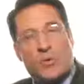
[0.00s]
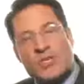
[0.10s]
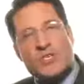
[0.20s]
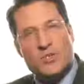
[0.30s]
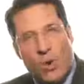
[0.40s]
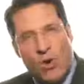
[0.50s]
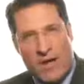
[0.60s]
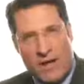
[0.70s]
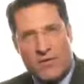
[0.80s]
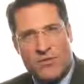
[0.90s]

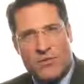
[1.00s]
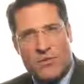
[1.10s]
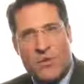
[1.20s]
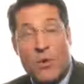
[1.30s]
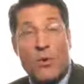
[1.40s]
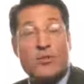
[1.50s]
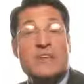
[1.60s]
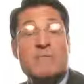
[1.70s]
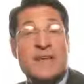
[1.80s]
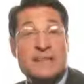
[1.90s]
restore health or
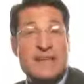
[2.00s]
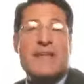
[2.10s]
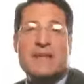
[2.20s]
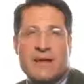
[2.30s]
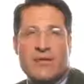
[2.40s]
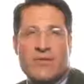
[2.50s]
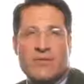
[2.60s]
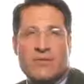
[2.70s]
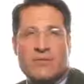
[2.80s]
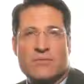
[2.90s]
to maintain
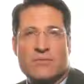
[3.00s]
health.